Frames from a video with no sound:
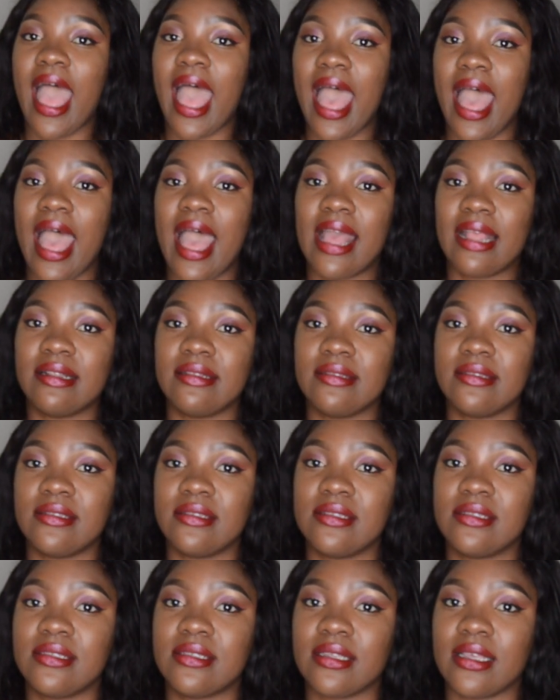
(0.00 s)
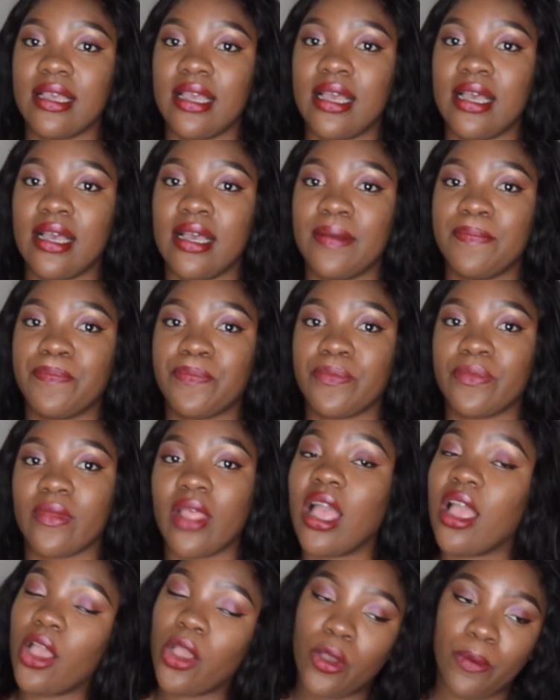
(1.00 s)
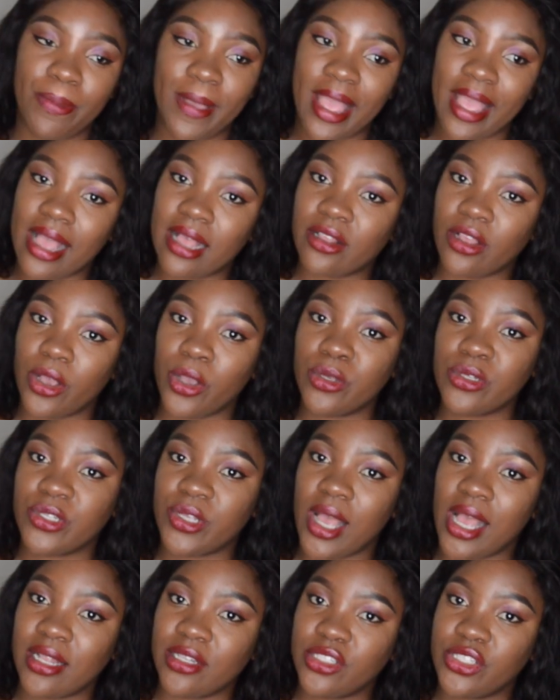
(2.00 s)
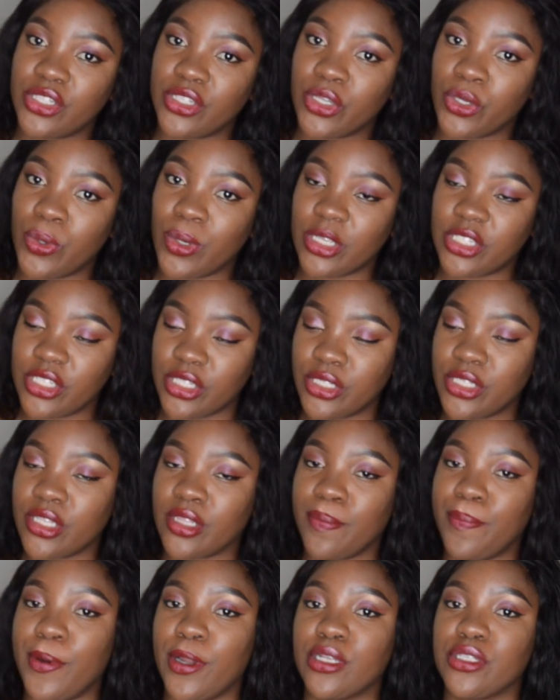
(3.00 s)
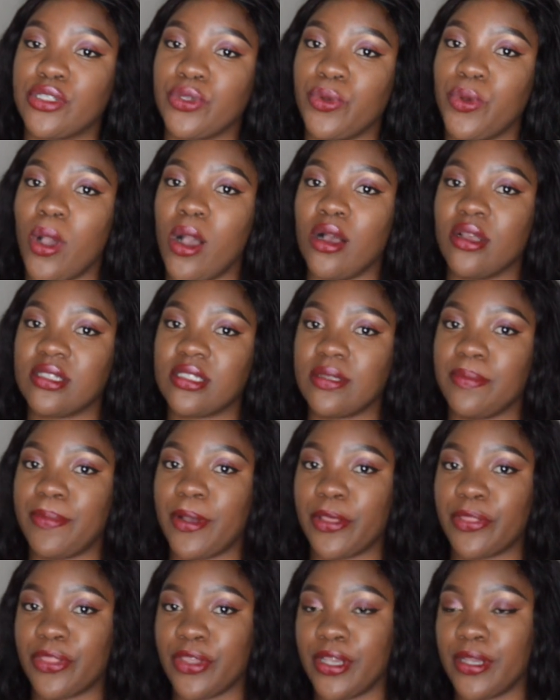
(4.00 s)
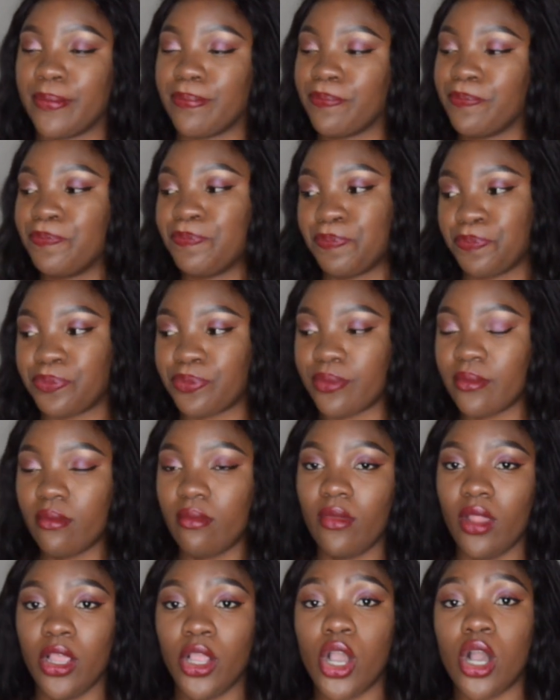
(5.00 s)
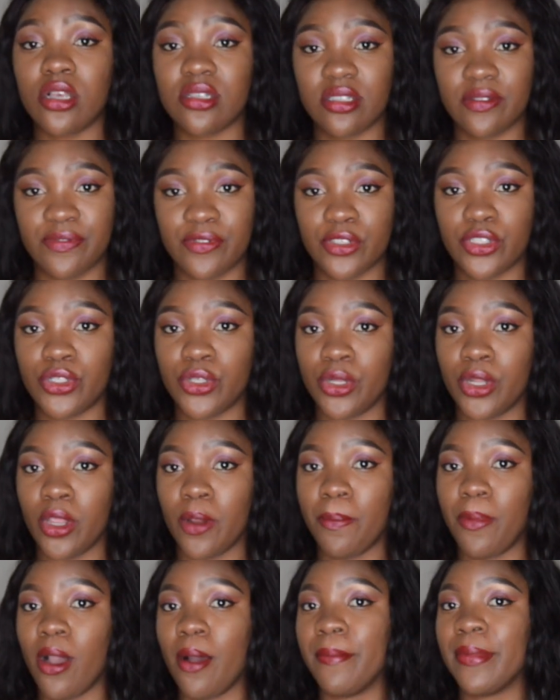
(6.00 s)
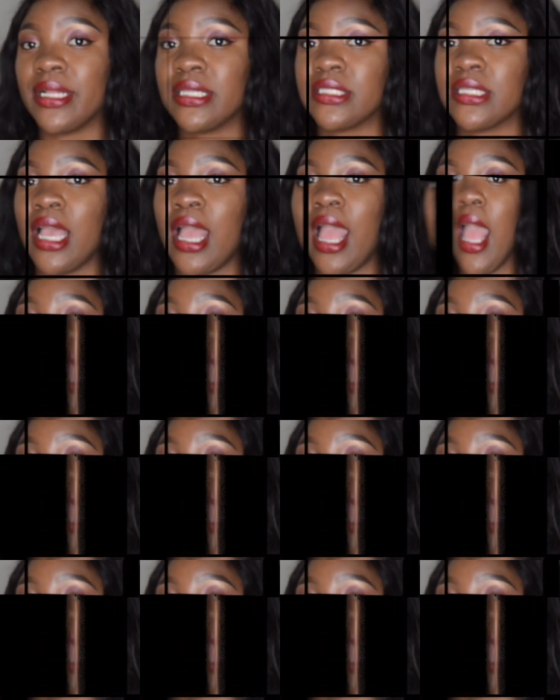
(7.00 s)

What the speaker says: and I hope I also answered your question to the person who asked about the cost of a studio apartment.